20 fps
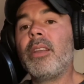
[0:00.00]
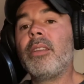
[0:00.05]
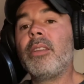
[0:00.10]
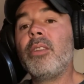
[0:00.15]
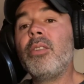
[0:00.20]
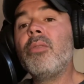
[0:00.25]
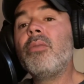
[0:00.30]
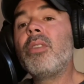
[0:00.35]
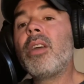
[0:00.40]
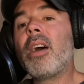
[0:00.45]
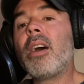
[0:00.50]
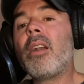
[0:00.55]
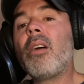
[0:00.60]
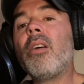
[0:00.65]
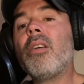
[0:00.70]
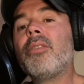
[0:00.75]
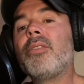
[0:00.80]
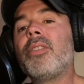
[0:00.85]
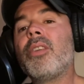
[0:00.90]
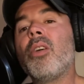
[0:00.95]
Do you not
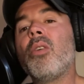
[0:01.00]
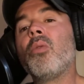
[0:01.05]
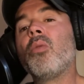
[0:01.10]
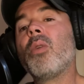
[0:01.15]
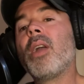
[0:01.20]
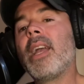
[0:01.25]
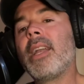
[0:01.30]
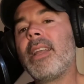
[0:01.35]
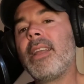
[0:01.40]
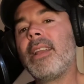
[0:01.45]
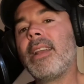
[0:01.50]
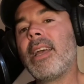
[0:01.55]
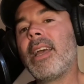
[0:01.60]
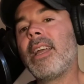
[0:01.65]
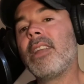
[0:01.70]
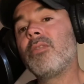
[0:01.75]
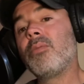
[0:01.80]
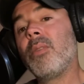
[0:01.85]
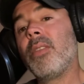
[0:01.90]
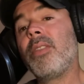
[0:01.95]
also
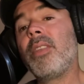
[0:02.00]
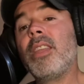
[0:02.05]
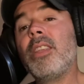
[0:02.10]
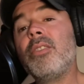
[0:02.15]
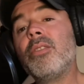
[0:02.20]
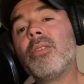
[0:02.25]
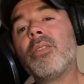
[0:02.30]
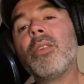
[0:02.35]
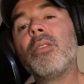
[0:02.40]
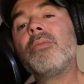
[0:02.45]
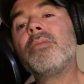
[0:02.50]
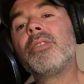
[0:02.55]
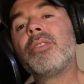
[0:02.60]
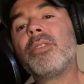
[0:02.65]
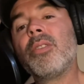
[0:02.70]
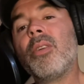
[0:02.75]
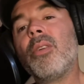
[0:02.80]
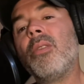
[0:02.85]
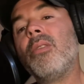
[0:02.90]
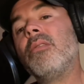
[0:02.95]
recognize within your own
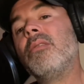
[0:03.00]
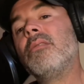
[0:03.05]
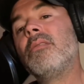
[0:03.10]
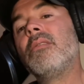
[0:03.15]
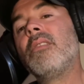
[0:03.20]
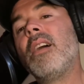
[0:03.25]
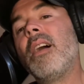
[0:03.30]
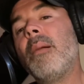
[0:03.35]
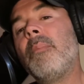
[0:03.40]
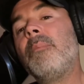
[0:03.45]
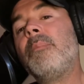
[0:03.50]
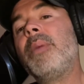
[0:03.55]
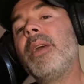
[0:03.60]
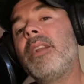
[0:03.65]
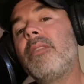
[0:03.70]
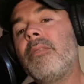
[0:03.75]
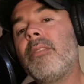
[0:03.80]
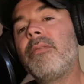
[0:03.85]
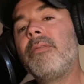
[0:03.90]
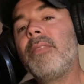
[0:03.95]
soul a bit
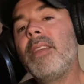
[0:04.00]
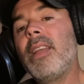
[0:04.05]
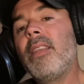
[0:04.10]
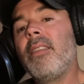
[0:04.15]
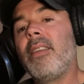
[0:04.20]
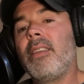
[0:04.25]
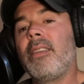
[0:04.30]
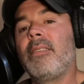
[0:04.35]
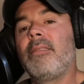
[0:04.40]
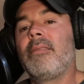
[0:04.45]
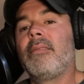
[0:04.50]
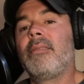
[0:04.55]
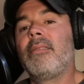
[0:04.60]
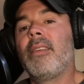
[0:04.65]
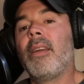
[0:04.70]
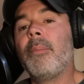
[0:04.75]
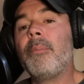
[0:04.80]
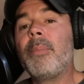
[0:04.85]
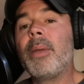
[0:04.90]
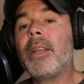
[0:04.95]
of a feeling,
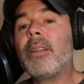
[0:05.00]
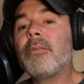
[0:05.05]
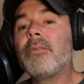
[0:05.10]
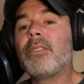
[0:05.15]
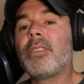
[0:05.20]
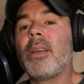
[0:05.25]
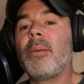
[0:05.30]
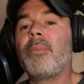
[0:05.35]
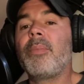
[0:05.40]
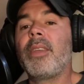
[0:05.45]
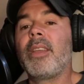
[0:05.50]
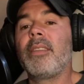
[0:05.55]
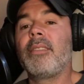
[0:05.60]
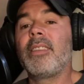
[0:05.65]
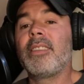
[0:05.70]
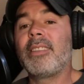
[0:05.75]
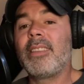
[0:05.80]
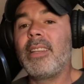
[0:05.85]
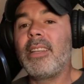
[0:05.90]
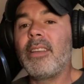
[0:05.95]
a bit of something
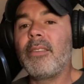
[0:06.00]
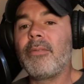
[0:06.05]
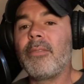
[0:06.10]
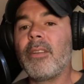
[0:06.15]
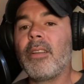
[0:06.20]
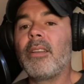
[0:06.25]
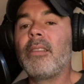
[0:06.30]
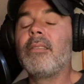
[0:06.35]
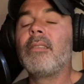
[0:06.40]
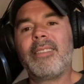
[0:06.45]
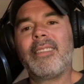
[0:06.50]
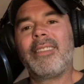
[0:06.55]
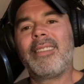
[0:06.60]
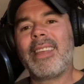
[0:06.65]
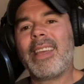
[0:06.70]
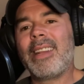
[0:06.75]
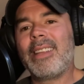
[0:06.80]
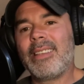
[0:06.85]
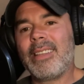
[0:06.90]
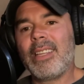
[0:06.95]
that's different,
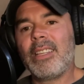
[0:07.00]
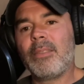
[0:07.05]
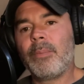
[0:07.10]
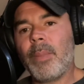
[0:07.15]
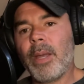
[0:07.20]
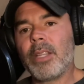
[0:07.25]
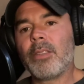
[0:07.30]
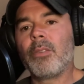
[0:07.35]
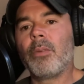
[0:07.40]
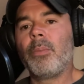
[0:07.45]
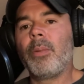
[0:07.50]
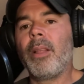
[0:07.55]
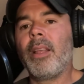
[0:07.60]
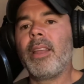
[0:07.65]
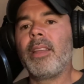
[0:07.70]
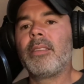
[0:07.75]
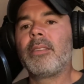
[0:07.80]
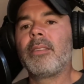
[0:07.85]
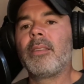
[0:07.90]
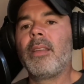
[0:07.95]
that is a special
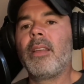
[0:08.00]
place?